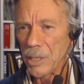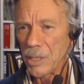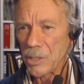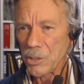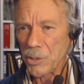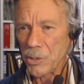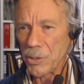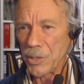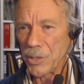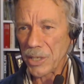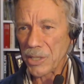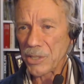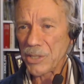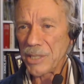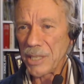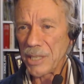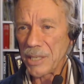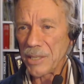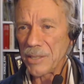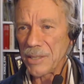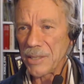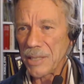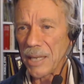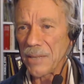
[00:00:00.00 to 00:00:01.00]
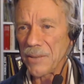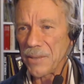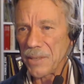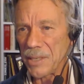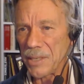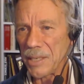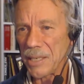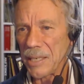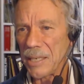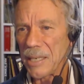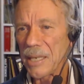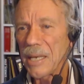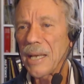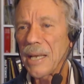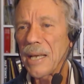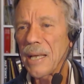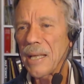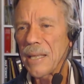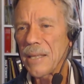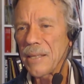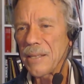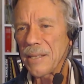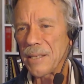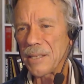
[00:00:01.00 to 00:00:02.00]
to the extent that
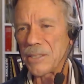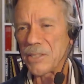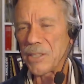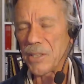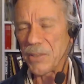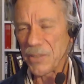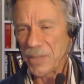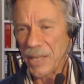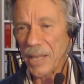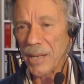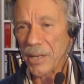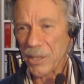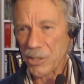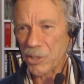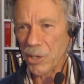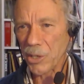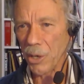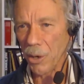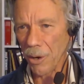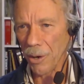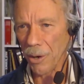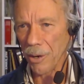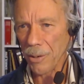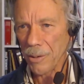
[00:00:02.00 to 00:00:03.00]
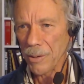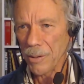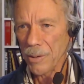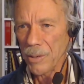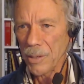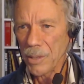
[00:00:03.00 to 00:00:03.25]
the synthetics are.